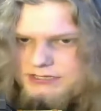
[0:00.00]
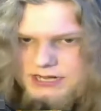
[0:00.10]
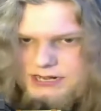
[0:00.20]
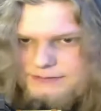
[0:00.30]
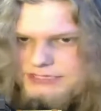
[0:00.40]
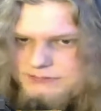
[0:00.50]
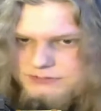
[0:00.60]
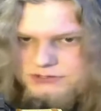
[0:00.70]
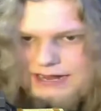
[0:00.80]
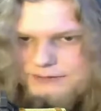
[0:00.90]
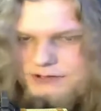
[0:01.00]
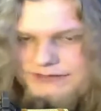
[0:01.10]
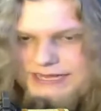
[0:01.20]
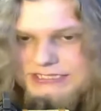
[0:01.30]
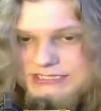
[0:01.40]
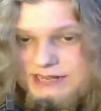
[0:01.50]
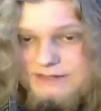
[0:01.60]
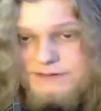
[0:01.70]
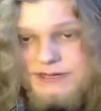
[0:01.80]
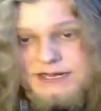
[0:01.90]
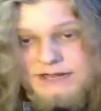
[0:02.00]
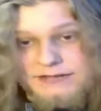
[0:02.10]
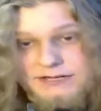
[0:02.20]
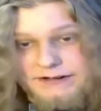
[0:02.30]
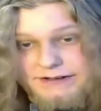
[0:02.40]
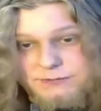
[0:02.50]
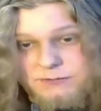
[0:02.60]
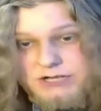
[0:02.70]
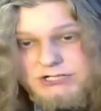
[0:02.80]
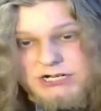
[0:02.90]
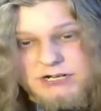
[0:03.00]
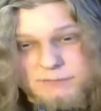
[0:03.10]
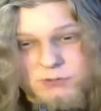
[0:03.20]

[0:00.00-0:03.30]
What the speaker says: comment, subscribe, and all that stuff. Thank you guys for watching.